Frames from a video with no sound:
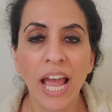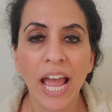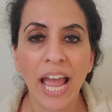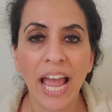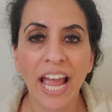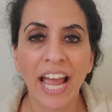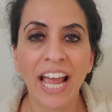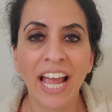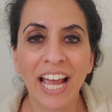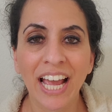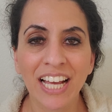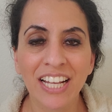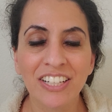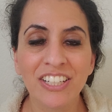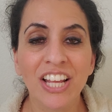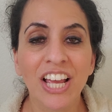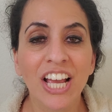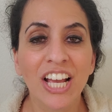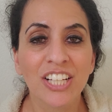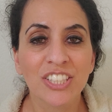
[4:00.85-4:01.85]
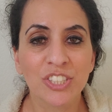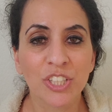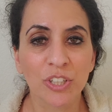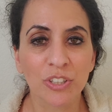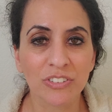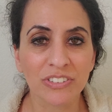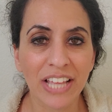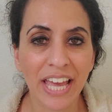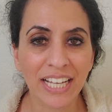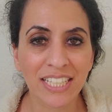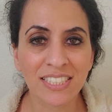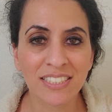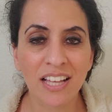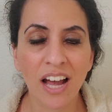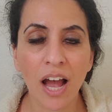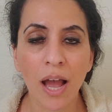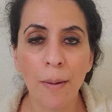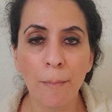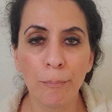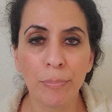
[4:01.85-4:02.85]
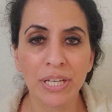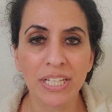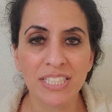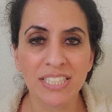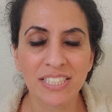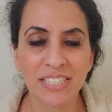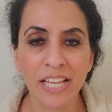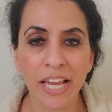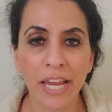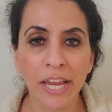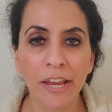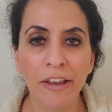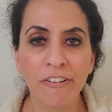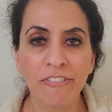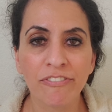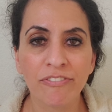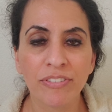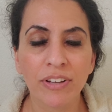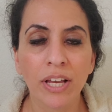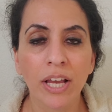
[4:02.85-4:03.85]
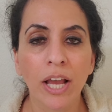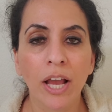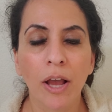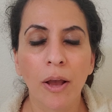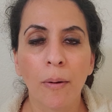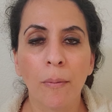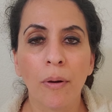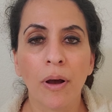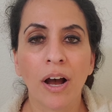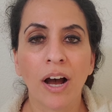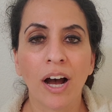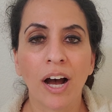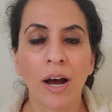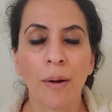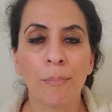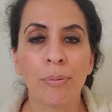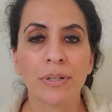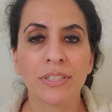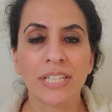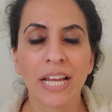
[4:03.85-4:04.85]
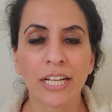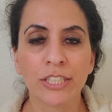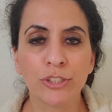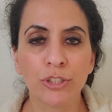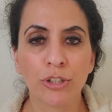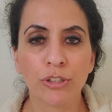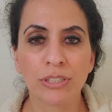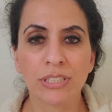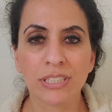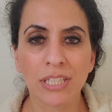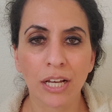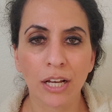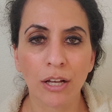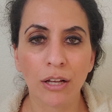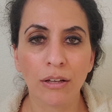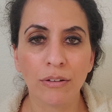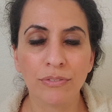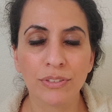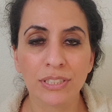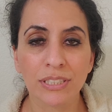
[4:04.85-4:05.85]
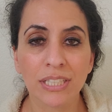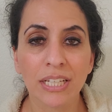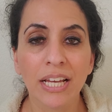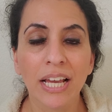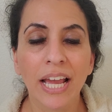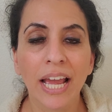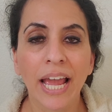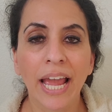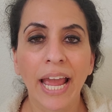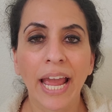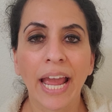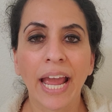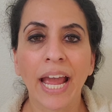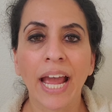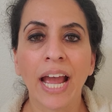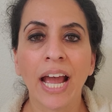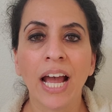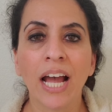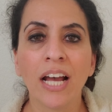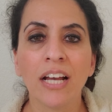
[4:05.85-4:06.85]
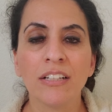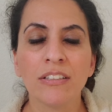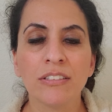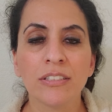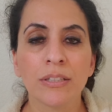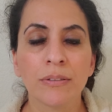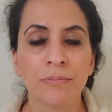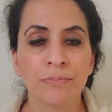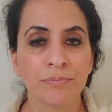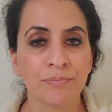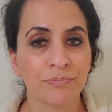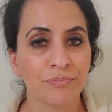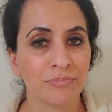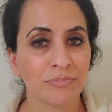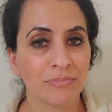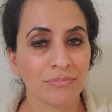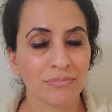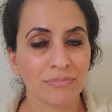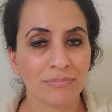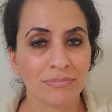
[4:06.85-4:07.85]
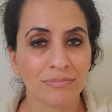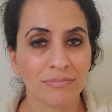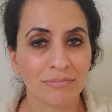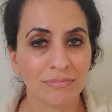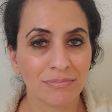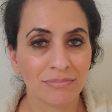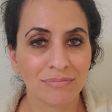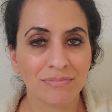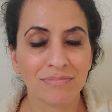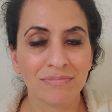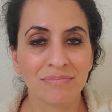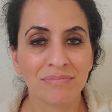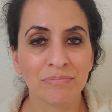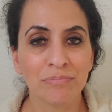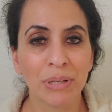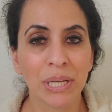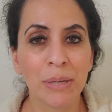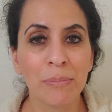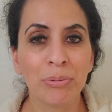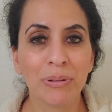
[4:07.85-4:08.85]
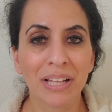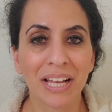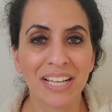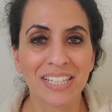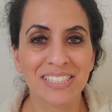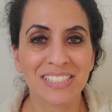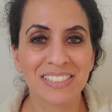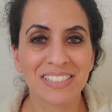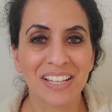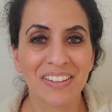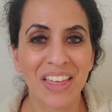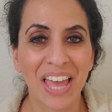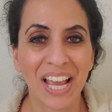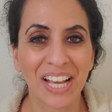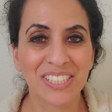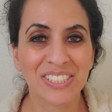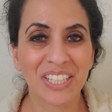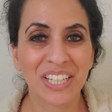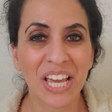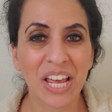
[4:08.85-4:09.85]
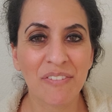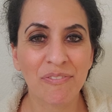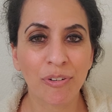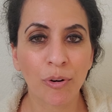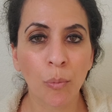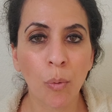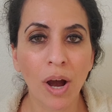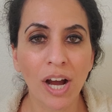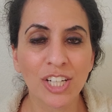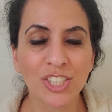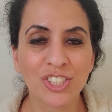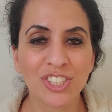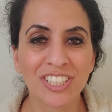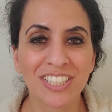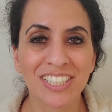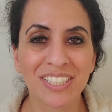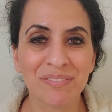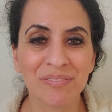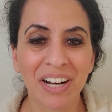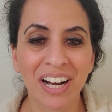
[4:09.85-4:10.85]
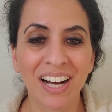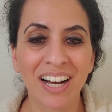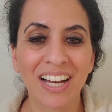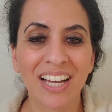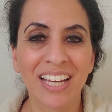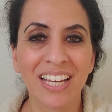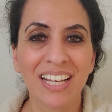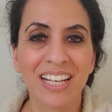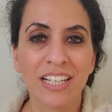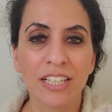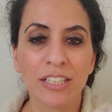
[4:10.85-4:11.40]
And till next time, be safe, protect yourselves, and be blessed. Thanks again for watching. Bye.